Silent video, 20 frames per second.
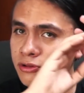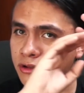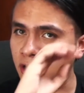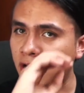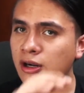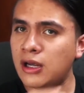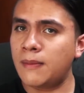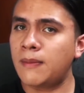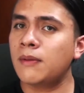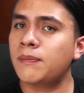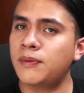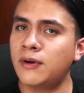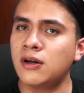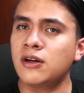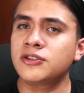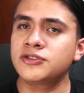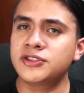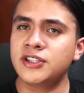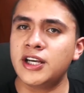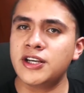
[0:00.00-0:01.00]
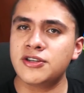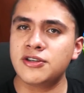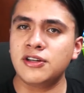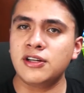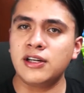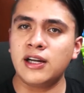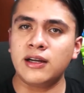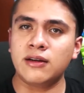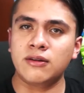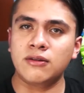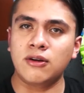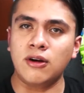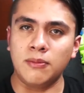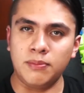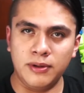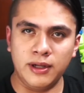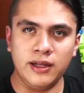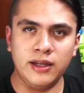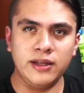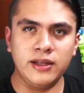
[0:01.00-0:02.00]
talk about pronunciation in a
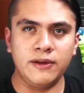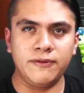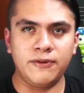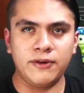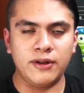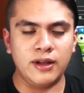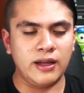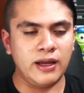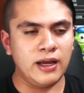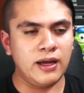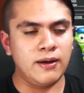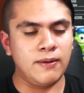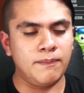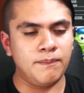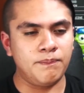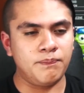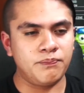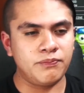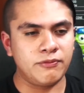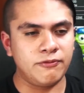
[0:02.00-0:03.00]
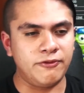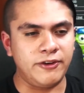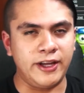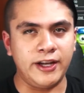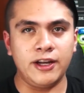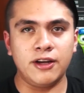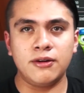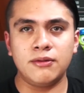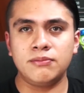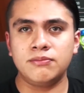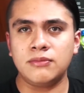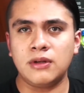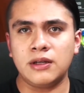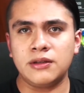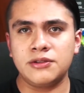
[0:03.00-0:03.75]
completely different video.